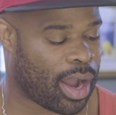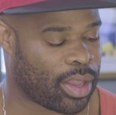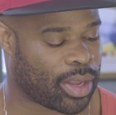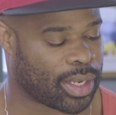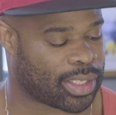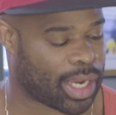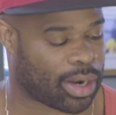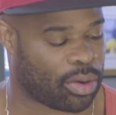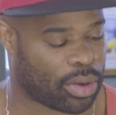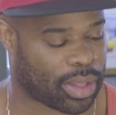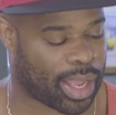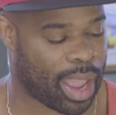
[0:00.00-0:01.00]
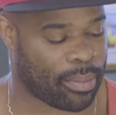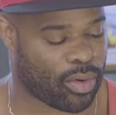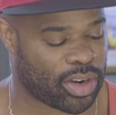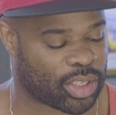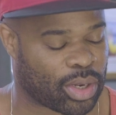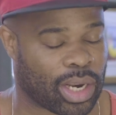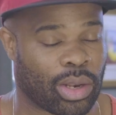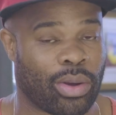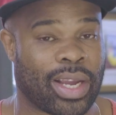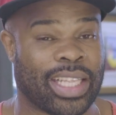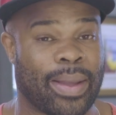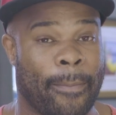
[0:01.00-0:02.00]
You can take a look at the cameras, you can
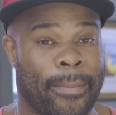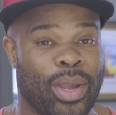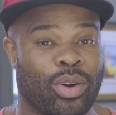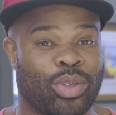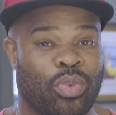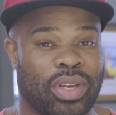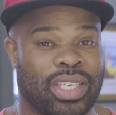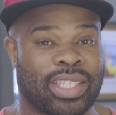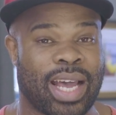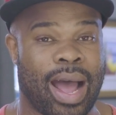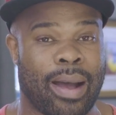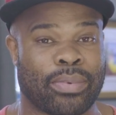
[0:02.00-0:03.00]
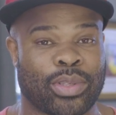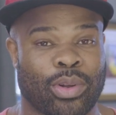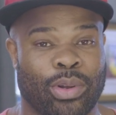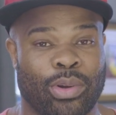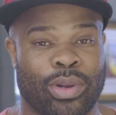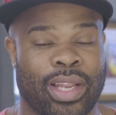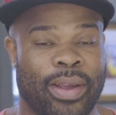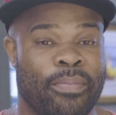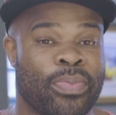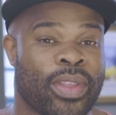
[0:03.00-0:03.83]
look at the build, which is absolutely